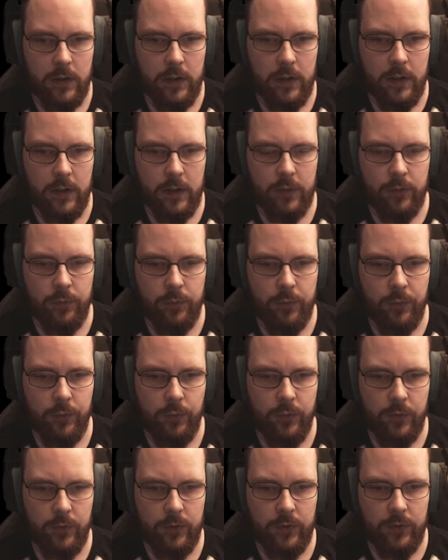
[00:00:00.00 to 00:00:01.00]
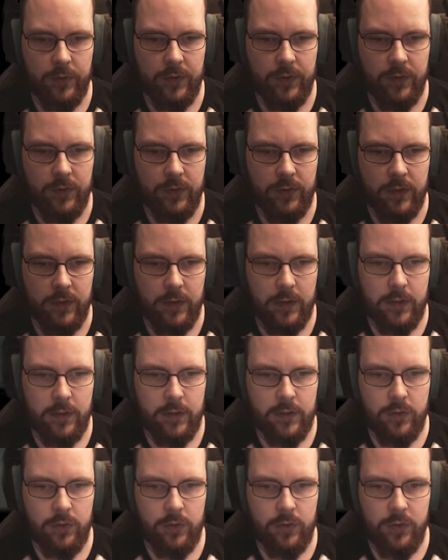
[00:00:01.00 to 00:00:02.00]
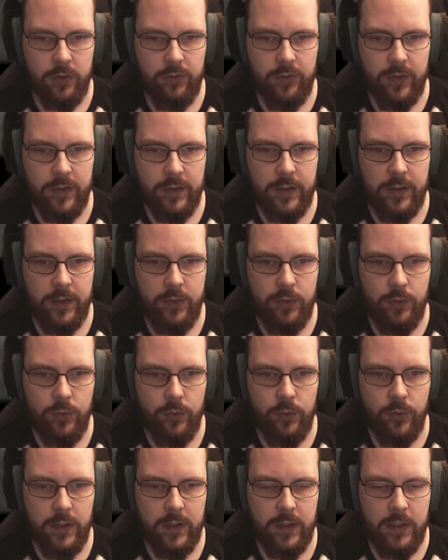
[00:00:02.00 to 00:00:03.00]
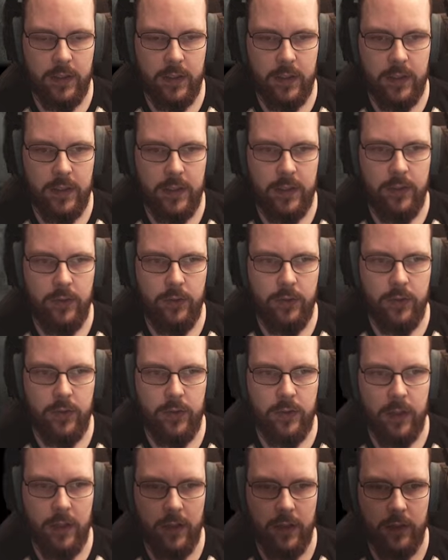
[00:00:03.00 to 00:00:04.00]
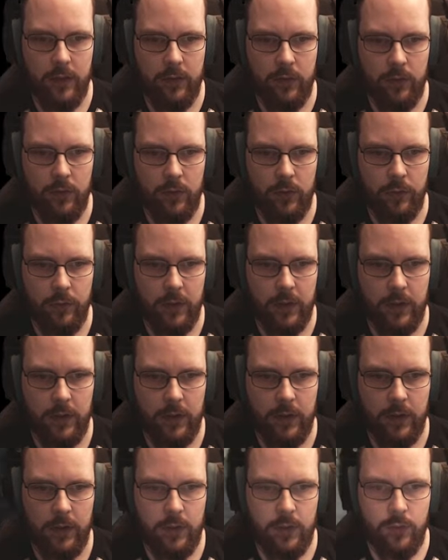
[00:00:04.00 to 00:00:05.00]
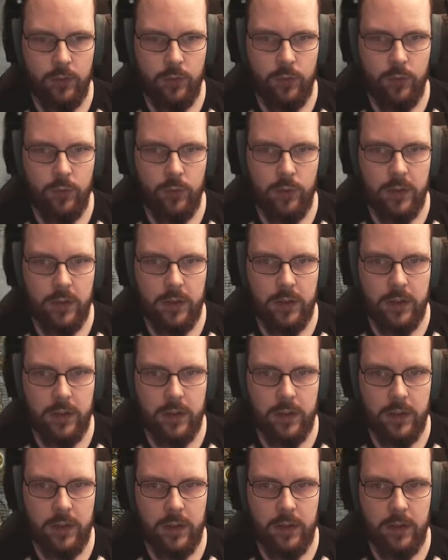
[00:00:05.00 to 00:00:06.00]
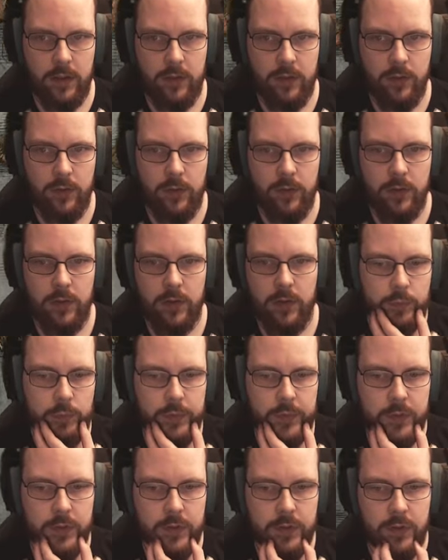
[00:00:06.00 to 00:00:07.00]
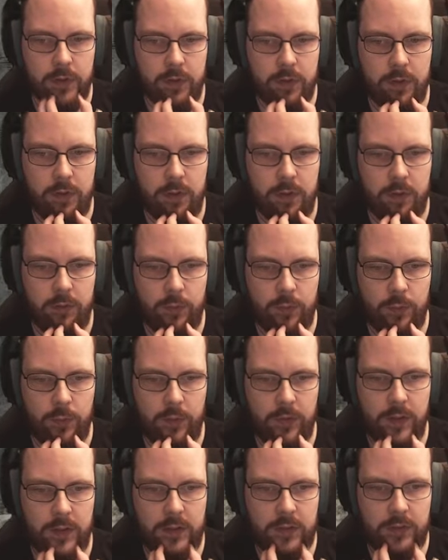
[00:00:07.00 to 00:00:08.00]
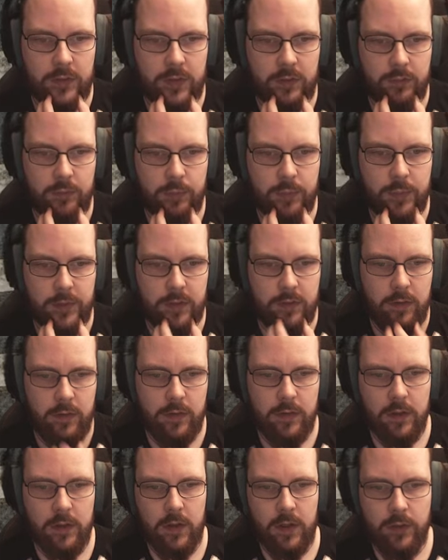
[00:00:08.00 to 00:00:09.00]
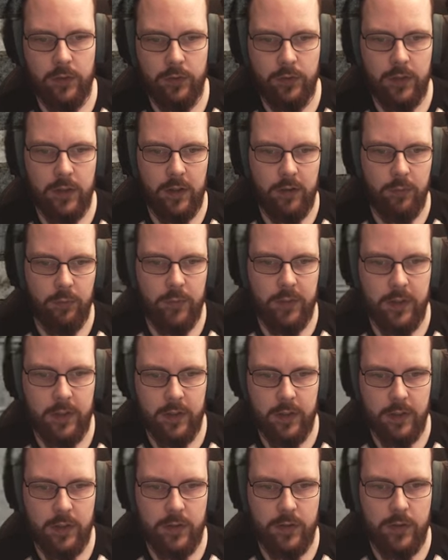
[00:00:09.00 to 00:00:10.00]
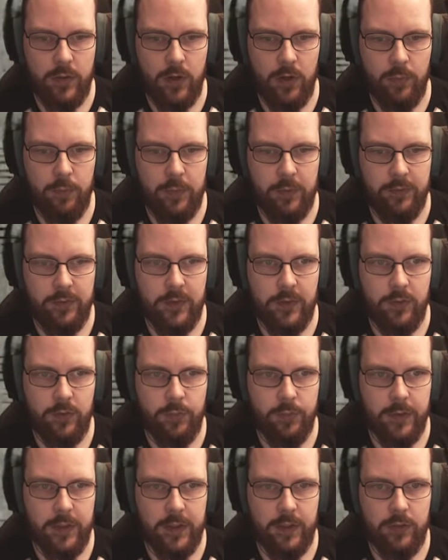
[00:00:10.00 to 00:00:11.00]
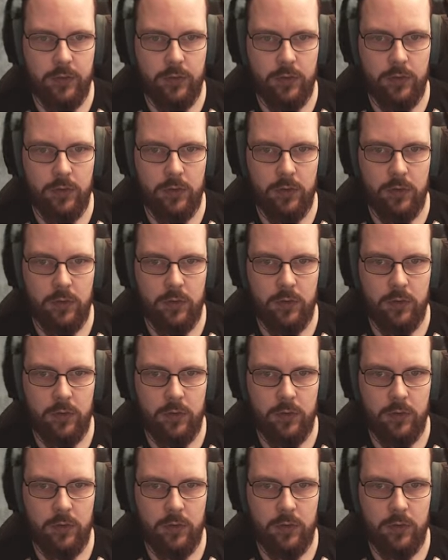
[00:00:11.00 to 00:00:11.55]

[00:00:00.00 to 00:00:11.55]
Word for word: Yeah, explore most of this thing. There's stuff I need to do in here and something I need to do in here. But everywhere else I've been. I don't think I've been at the top of this place.